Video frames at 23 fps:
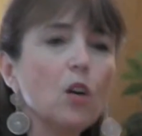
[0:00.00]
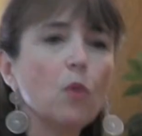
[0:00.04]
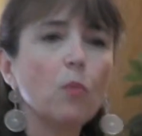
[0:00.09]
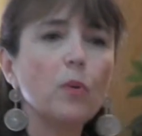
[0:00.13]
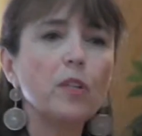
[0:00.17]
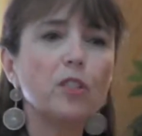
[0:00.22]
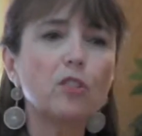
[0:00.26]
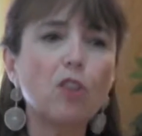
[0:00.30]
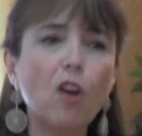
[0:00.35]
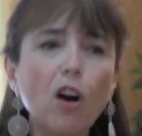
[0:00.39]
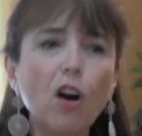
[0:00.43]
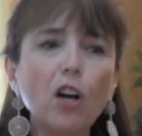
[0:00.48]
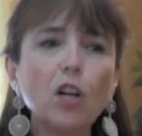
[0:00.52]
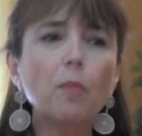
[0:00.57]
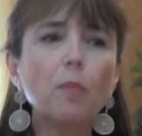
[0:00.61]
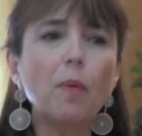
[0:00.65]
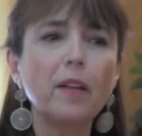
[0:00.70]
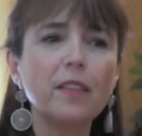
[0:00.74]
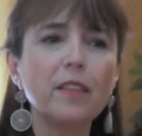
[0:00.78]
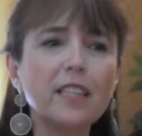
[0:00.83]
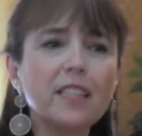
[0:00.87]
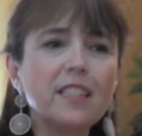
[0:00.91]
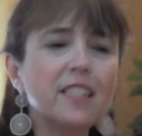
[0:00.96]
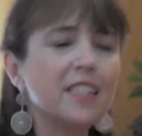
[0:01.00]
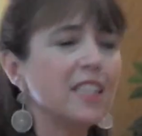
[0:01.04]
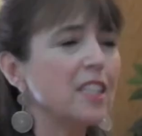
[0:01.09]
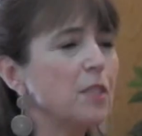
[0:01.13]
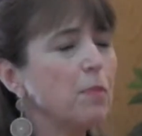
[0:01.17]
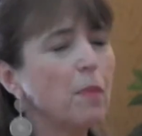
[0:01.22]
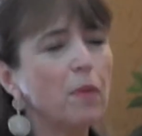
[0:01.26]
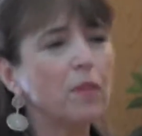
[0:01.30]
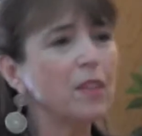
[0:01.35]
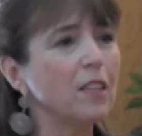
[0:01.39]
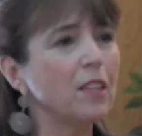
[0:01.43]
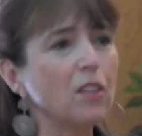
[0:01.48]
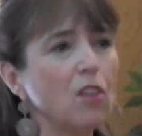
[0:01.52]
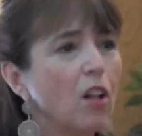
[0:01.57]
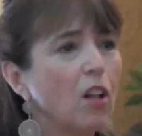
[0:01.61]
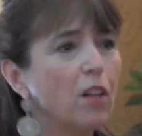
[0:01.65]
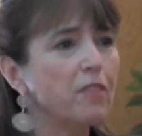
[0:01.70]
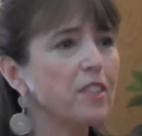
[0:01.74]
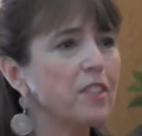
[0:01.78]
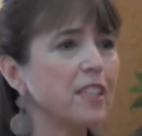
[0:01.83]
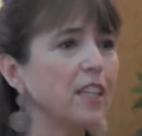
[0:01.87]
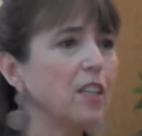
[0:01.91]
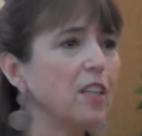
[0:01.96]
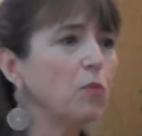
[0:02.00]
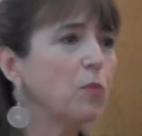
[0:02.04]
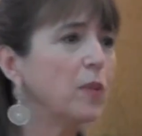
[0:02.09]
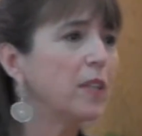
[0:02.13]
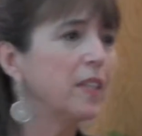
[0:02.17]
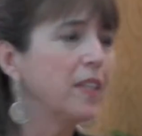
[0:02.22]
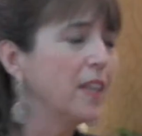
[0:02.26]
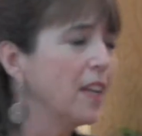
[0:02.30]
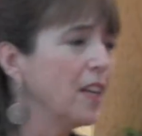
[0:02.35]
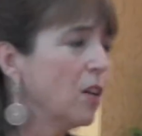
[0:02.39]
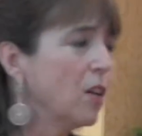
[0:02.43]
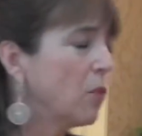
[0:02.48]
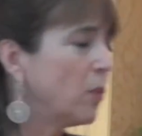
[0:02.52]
we talk about these things, but then all of a sudden, when,